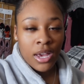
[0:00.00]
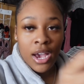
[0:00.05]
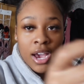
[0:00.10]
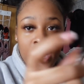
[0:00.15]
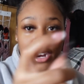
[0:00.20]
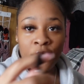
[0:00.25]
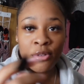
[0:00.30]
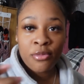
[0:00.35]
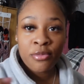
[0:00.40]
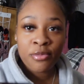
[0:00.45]
I
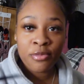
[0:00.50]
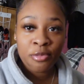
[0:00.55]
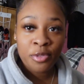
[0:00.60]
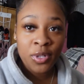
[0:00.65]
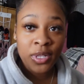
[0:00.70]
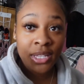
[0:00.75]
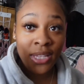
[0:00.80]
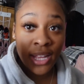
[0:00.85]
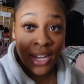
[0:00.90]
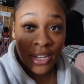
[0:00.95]
don't
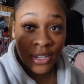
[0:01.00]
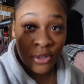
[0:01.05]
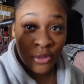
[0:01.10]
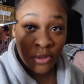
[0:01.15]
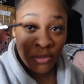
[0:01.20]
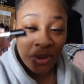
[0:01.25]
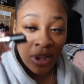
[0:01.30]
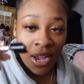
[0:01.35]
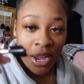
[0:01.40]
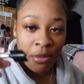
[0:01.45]
really like
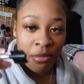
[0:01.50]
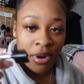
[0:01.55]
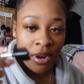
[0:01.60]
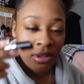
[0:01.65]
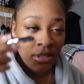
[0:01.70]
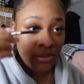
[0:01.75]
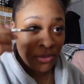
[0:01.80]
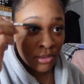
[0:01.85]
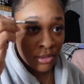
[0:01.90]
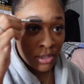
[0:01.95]
doing my
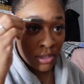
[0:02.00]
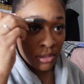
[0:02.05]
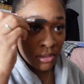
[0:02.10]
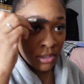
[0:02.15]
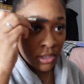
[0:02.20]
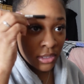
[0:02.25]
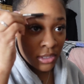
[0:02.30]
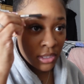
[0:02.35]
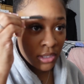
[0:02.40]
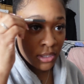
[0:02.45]
eyebrows for real
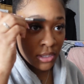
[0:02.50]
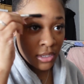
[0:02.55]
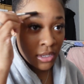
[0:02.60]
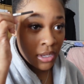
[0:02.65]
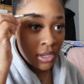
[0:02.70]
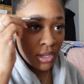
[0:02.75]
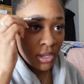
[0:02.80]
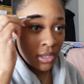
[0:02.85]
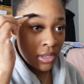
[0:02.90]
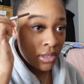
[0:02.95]
because,
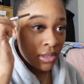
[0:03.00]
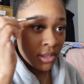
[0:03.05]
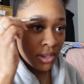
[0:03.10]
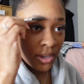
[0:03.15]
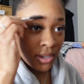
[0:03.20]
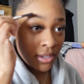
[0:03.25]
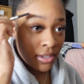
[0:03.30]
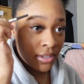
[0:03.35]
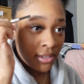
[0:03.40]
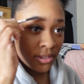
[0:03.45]

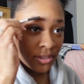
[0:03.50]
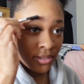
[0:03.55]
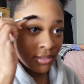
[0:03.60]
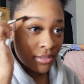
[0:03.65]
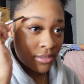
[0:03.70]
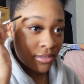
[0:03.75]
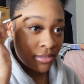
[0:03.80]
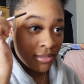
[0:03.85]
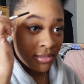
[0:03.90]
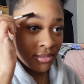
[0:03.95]
like,
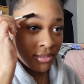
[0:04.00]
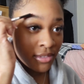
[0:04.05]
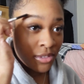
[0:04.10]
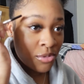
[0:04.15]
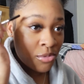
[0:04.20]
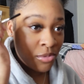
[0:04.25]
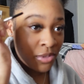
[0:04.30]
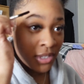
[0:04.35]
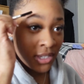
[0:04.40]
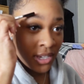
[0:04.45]

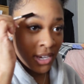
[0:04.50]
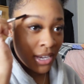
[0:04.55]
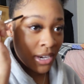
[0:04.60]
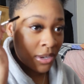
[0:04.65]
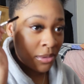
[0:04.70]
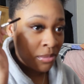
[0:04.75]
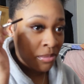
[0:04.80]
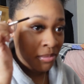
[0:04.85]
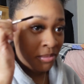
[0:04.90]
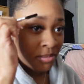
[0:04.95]
you really
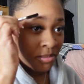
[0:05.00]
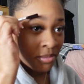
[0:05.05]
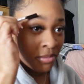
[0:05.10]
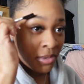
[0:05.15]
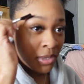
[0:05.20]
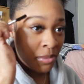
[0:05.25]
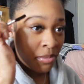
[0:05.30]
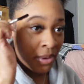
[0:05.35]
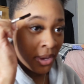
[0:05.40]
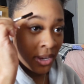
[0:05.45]
gotta
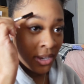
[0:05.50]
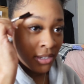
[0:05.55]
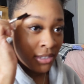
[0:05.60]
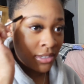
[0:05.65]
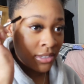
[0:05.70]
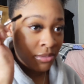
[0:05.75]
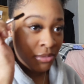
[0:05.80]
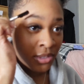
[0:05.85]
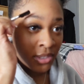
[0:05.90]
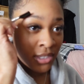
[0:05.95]
be
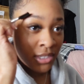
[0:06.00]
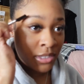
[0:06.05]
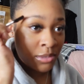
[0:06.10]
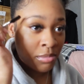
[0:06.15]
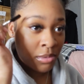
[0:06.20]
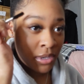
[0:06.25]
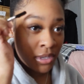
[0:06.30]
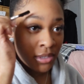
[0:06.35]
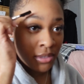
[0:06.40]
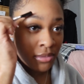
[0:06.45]
patient with this
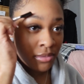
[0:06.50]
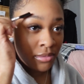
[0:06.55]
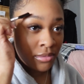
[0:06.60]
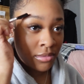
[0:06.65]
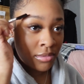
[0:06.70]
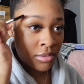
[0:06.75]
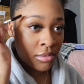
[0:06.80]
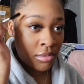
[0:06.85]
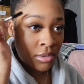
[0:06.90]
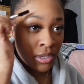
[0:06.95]
part
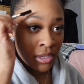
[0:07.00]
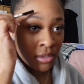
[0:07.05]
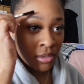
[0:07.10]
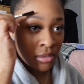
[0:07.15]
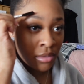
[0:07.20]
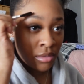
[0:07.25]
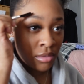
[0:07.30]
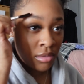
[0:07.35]
for real.